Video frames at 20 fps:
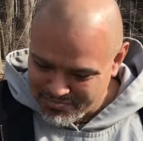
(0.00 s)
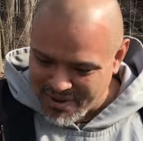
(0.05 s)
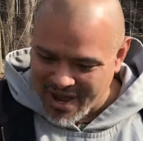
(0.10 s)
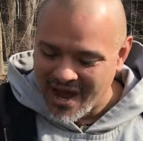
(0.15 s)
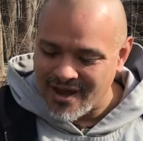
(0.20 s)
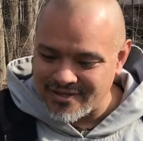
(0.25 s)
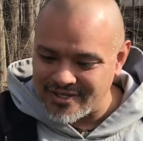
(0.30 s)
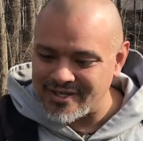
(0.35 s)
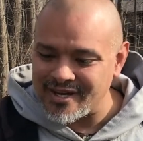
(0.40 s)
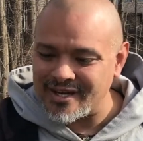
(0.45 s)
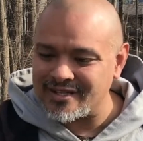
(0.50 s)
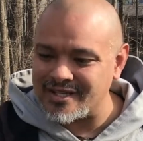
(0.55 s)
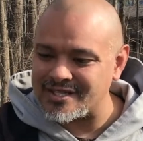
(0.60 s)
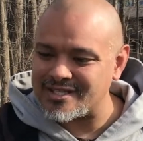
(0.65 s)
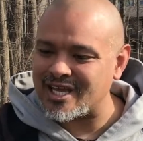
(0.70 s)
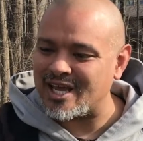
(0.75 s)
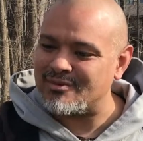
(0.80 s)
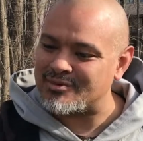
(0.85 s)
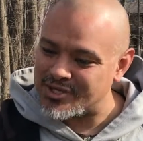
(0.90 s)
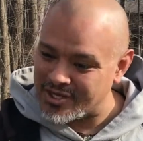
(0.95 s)
He pounded
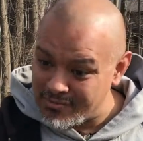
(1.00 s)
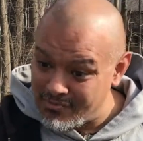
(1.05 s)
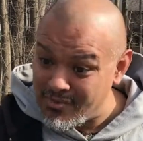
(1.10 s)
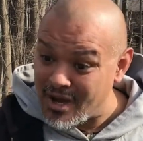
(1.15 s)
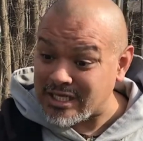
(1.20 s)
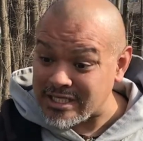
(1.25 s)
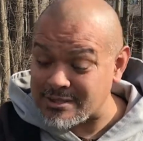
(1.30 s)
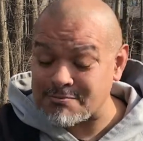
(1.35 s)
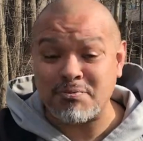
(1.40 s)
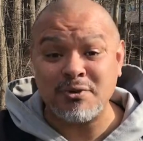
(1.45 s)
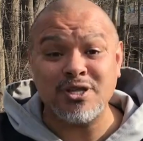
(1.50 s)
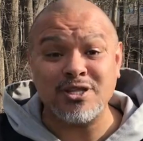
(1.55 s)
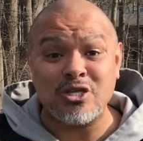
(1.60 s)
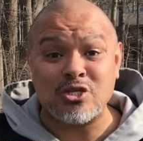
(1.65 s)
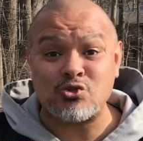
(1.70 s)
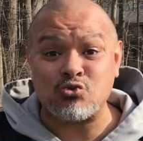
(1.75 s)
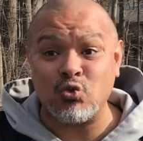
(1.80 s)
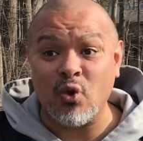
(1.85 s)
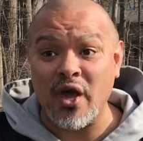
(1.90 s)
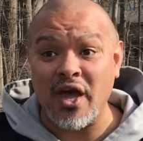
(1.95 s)
on the table, said, it must
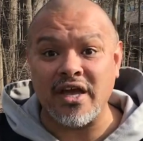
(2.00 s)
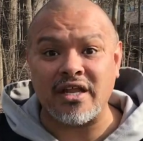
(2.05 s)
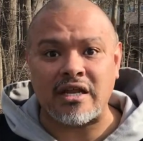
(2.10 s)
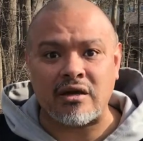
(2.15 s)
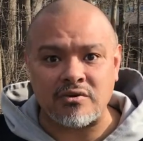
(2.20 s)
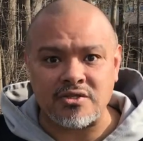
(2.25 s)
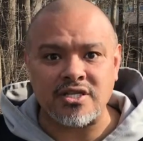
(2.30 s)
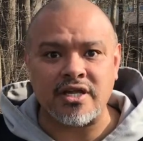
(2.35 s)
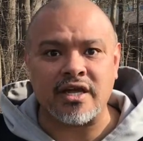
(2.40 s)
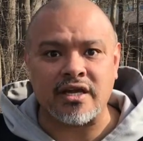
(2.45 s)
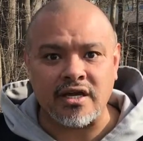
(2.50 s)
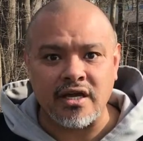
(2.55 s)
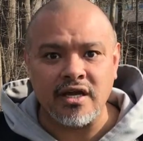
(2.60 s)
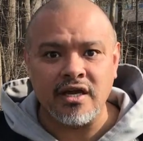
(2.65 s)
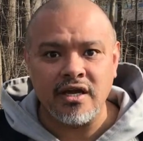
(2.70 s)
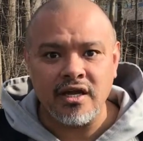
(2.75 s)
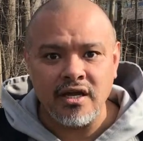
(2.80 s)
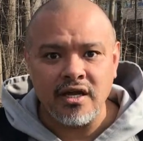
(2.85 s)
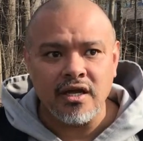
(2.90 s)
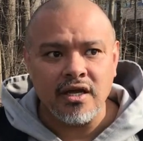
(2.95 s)
be this way. And I was
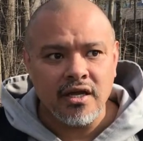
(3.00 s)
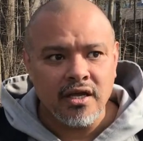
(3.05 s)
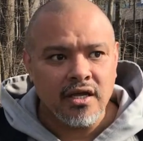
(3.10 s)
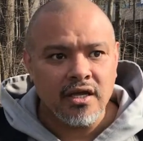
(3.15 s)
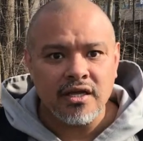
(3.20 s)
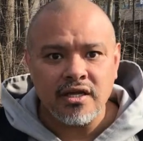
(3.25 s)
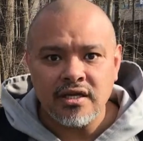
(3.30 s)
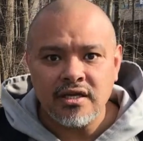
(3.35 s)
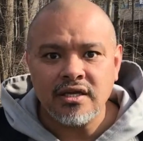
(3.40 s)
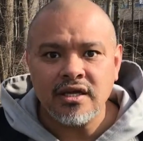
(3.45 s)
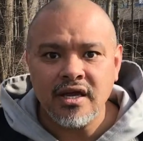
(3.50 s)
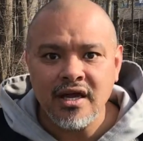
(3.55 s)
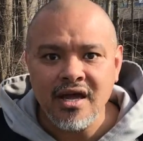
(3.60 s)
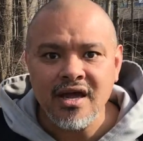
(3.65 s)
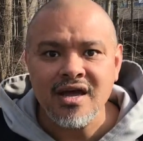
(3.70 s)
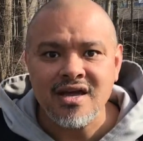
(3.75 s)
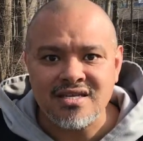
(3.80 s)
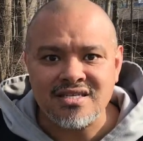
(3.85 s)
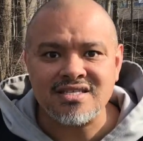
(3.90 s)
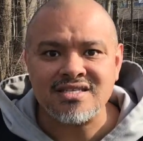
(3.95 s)
like,
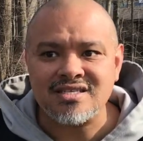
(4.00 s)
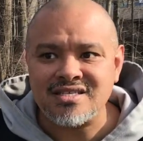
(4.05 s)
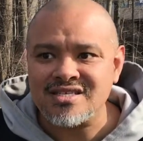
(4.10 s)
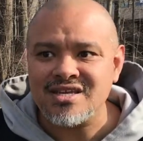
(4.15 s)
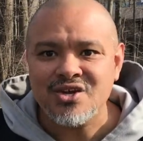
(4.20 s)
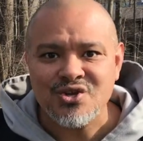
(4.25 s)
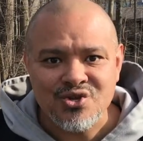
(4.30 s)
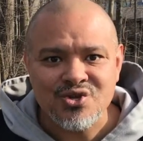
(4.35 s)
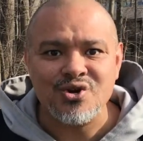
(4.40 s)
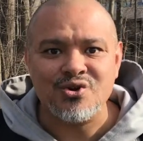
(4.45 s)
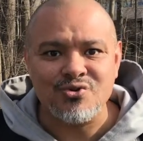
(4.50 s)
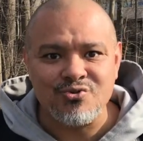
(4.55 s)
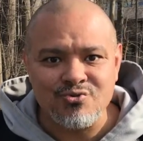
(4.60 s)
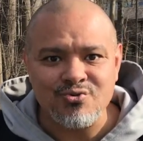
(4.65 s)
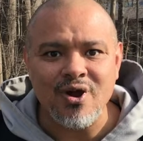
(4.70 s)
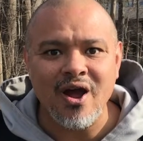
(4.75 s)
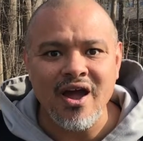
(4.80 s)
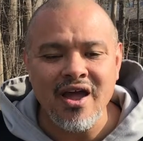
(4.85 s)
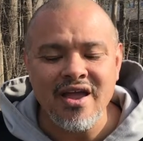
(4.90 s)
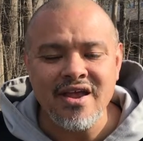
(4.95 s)
yes,
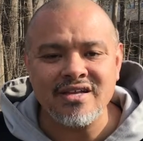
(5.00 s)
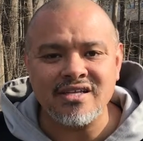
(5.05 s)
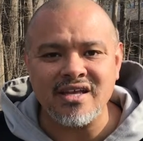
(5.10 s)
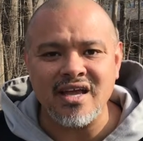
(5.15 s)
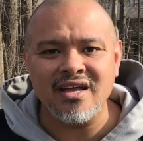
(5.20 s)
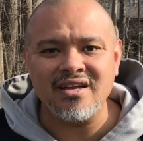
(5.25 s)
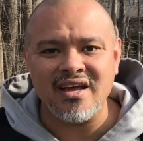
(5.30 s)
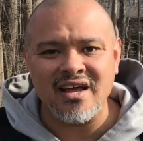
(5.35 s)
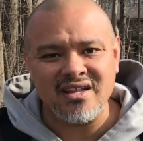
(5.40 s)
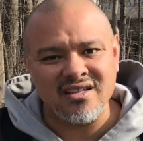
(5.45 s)
you're right.